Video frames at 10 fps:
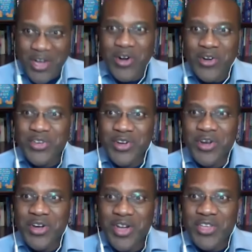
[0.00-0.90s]
all
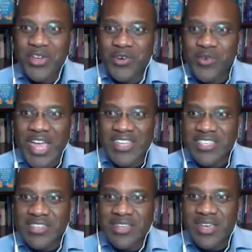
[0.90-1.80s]
your, your
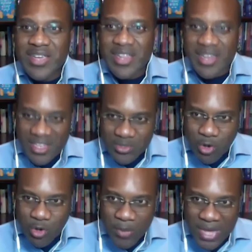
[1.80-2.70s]
ranting? Let's
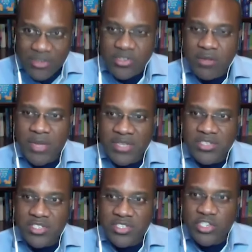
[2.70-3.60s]
go back to the
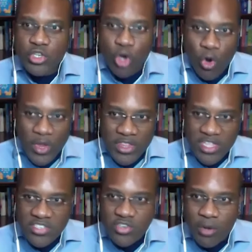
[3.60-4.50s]
message. Go in
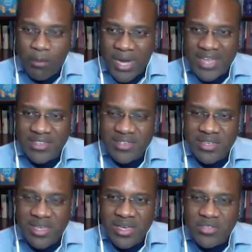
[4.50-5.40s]
this your might.
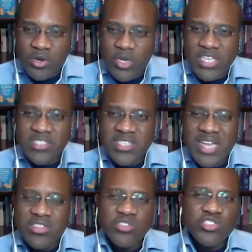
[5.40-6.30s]
So it's
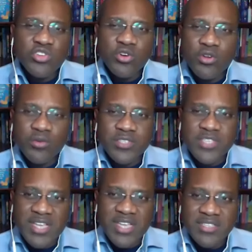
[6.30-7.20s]
not the
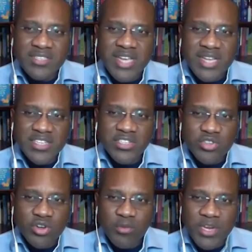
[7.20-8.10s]
circumstances that
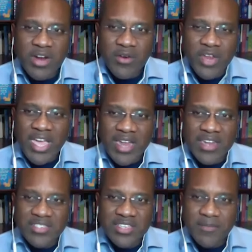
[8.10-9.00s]
determine our
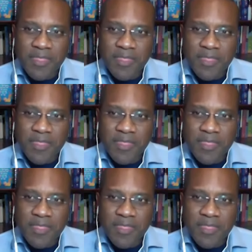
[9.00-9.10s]
reality,